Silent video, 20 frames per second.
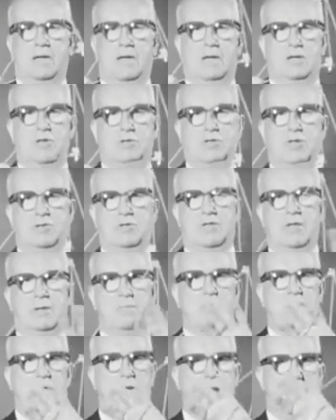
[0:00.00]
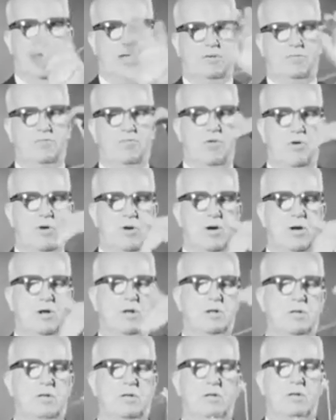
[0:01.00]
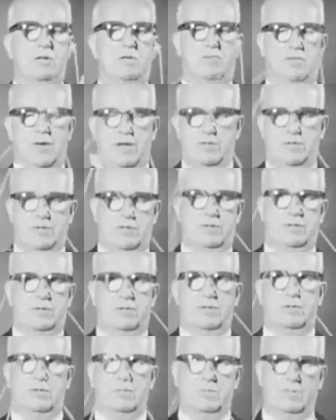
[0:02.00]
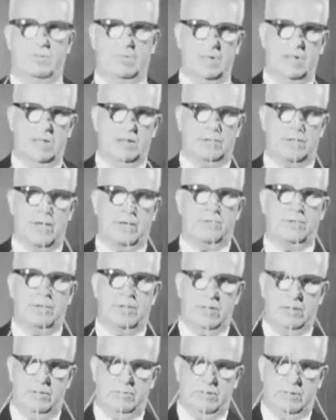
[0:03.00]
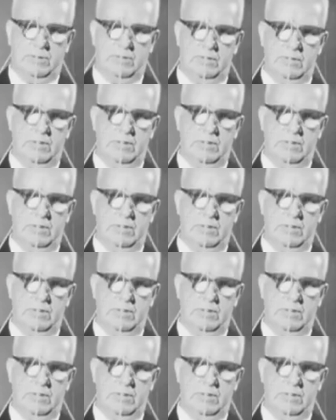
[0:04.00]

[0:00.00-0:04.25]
system that has 4 faces, tetrahedron.